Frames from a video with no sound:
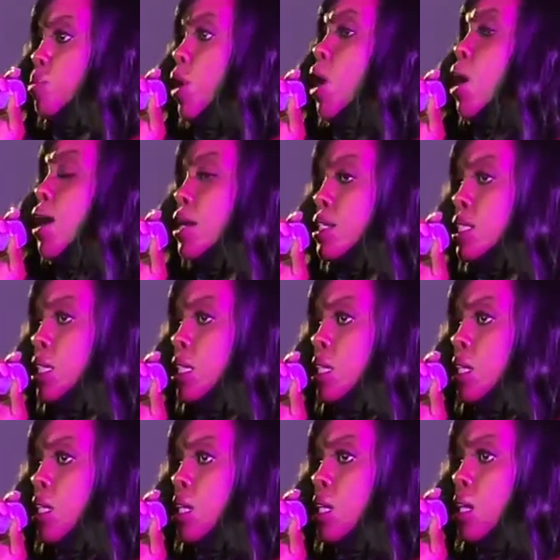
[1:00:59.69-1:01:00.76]
part
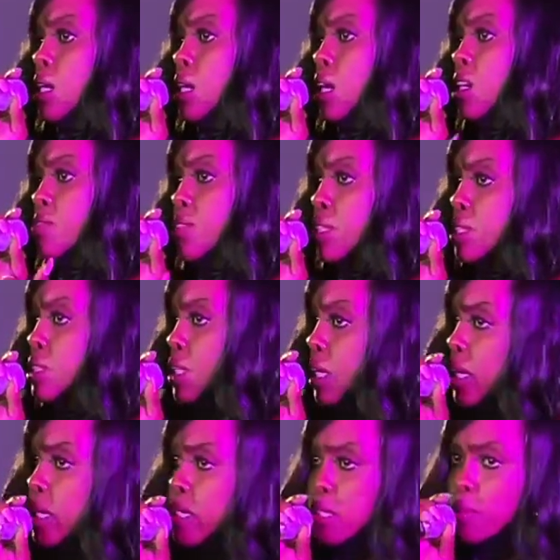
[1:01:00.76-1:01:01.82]
of this
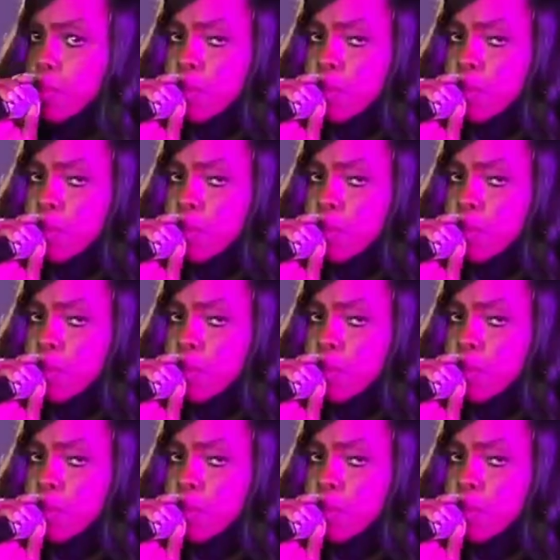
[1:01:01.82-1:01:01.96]
kingdom,